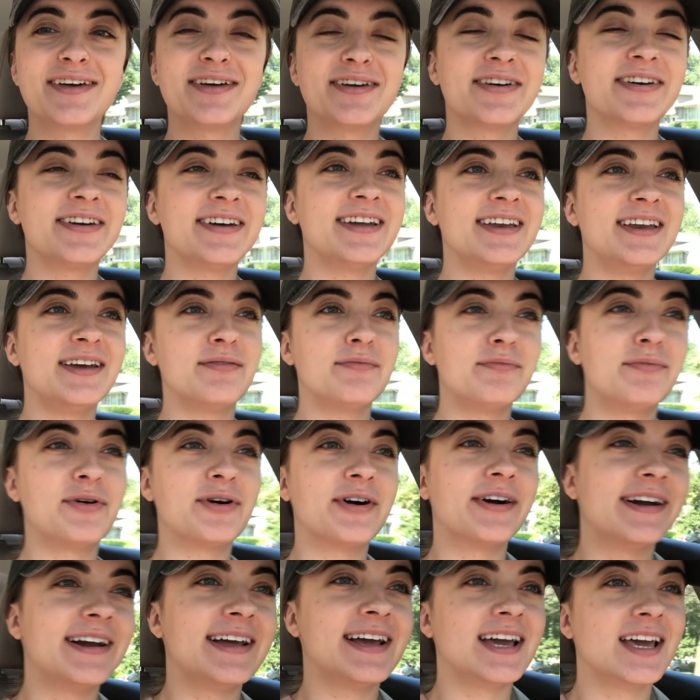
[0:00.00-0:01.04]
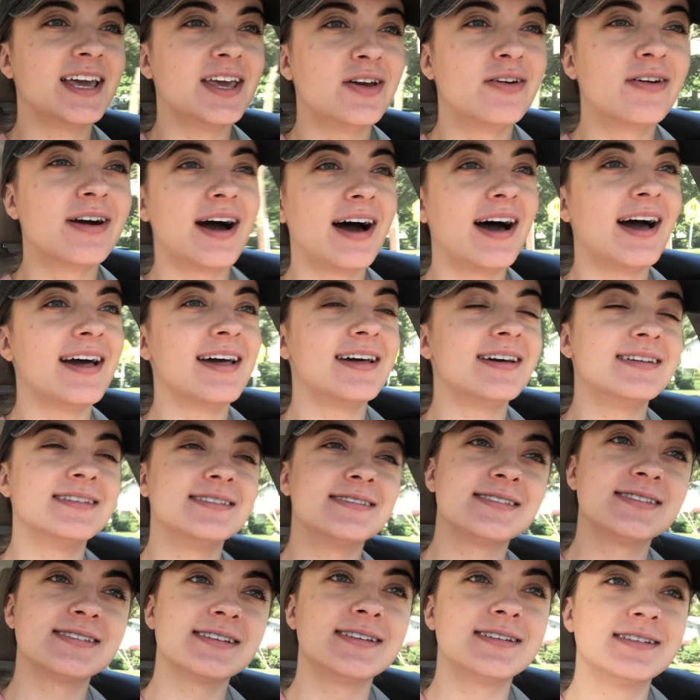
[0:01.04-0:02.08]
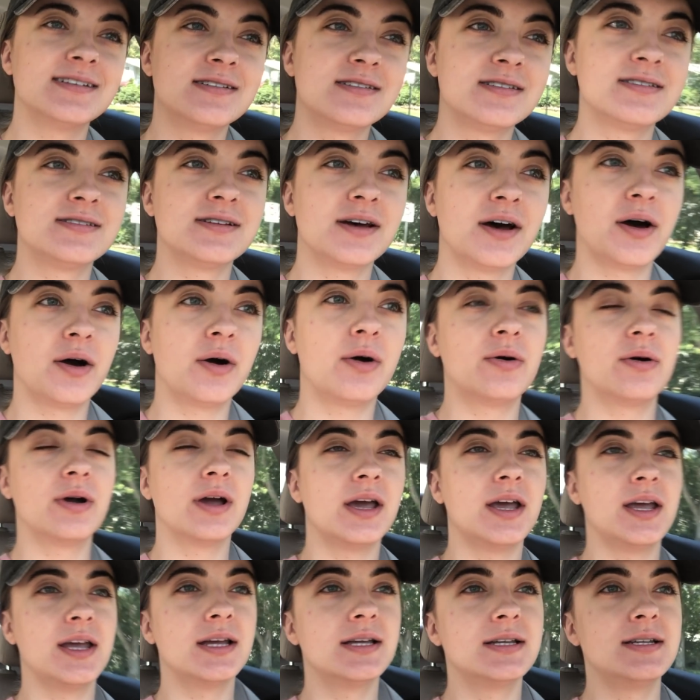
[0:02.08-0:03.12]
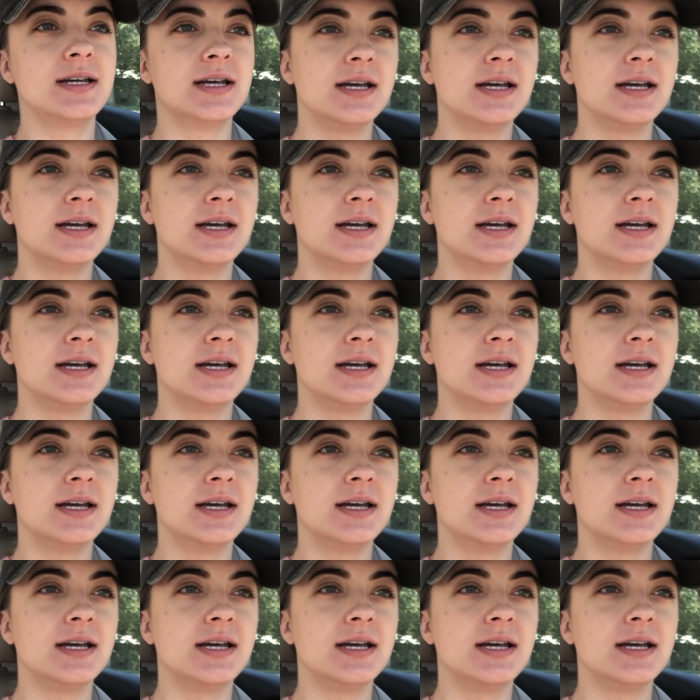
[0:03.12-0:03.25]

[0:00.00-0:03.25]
Good morning, you guys. So it